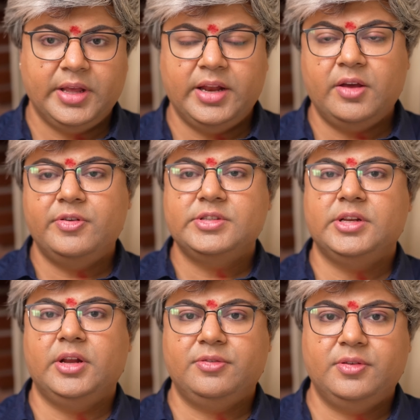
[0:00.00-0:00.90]
enough is
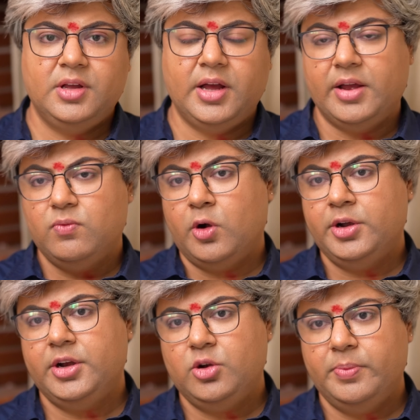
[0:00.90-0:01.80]
enough, I
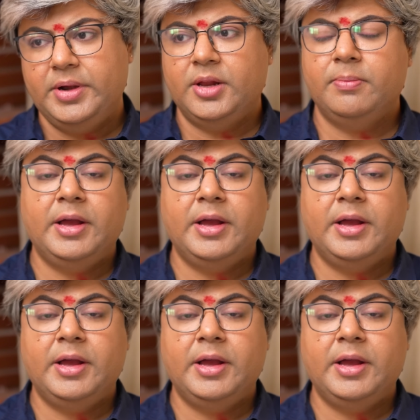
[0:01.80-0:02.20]
want it to be done